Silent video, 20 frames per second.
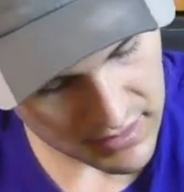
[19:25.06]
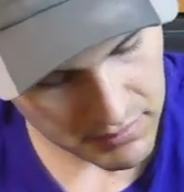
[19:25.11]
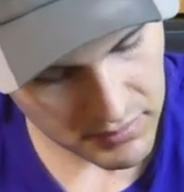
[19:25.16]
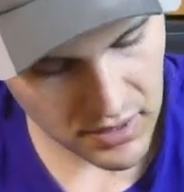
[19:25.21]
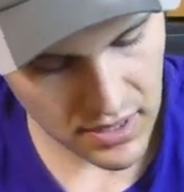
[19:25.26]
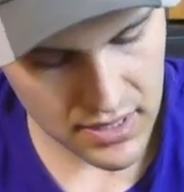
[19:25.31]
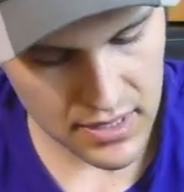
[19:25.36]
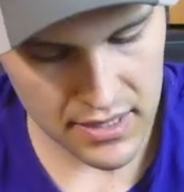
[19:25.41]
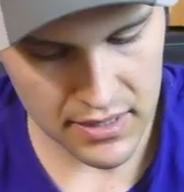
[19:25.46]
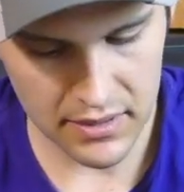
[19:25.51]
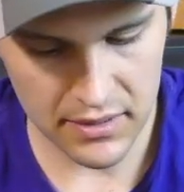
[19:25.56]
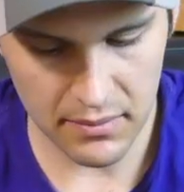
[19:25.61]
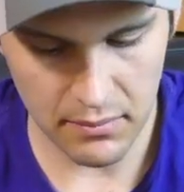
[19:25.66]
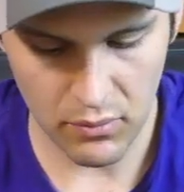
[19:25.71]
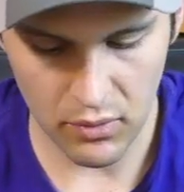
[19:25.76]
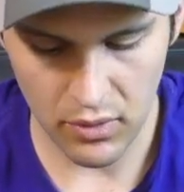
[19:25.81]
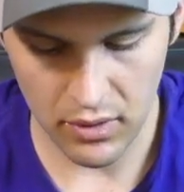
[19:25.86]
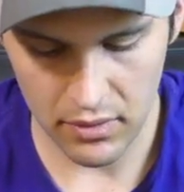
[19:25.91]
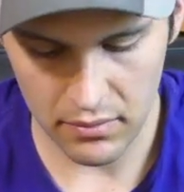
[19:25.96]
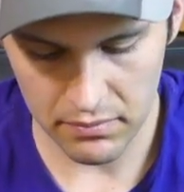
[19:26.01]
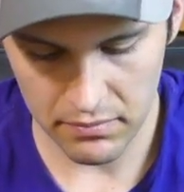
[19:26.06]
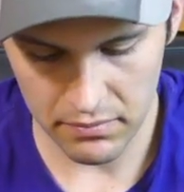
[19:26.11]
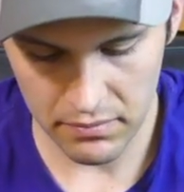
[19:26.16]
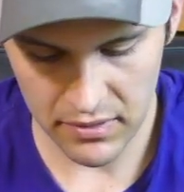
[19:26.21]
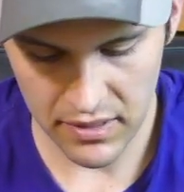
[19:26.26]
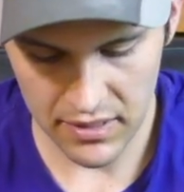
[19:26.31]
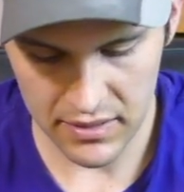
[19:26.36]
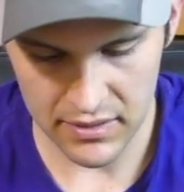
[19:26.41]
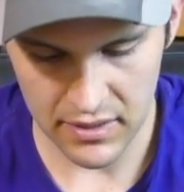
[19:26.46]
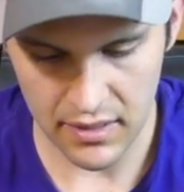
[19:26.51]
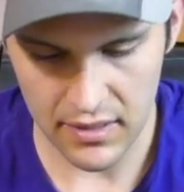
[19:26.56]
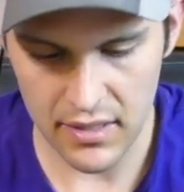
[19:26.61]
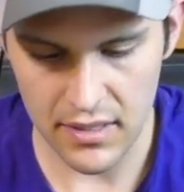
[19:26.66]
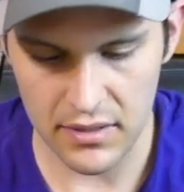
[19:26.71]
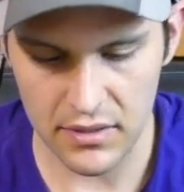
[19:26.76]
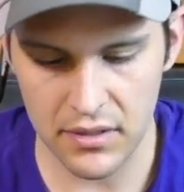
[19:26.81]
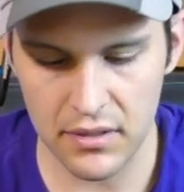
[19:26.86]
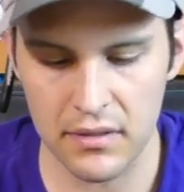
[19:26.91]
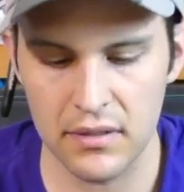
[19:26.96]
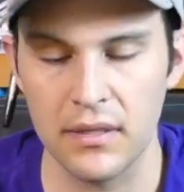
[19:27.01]
I probably need some more things on
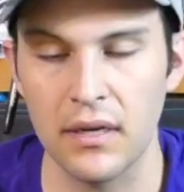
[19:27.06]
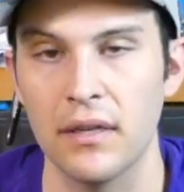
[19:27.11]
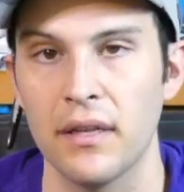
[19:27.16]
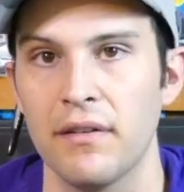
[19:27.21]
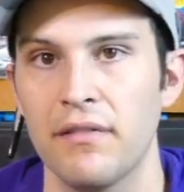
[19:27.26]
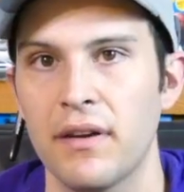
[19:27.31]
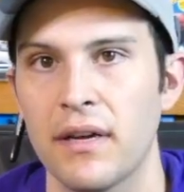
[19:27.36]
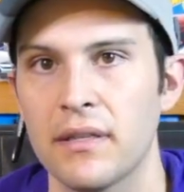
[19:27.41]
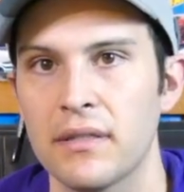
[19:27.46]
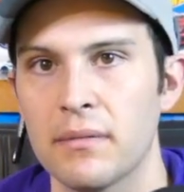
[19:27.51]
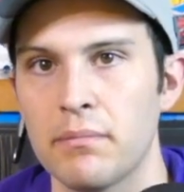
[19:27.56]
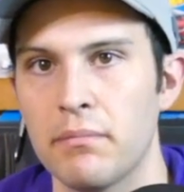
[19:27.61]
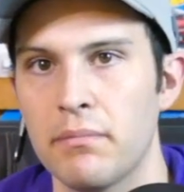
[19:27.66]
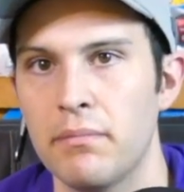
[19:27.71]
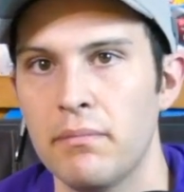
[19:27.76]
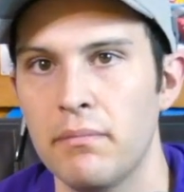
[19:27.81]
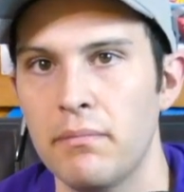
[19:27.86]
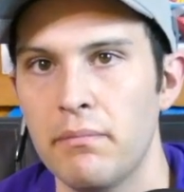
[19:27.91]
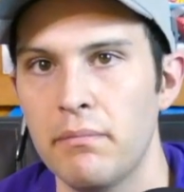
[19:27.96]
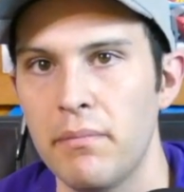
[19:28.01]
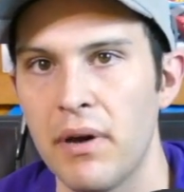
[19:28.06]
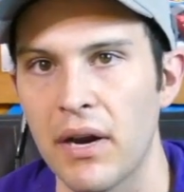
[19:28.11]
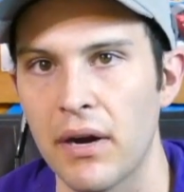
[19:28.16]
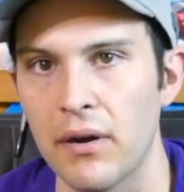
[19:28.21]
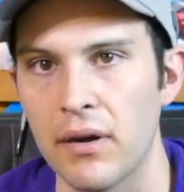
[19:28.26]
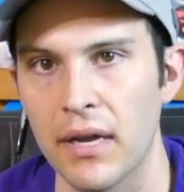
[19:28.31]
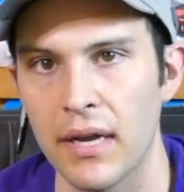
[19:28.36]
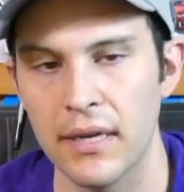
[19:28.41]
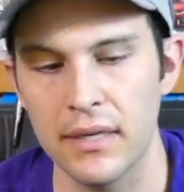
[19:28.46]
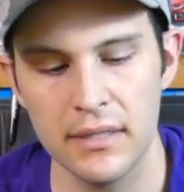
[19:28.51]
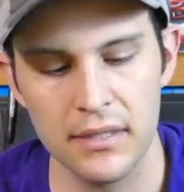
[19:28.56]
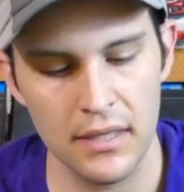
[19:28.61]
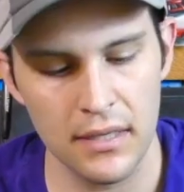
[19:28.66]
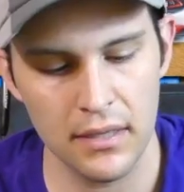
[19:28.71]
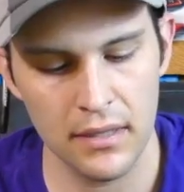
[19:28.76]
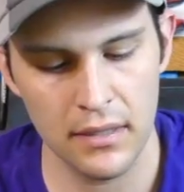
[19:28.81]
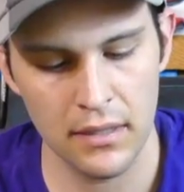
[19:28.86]
these. You can tell they've had some better days.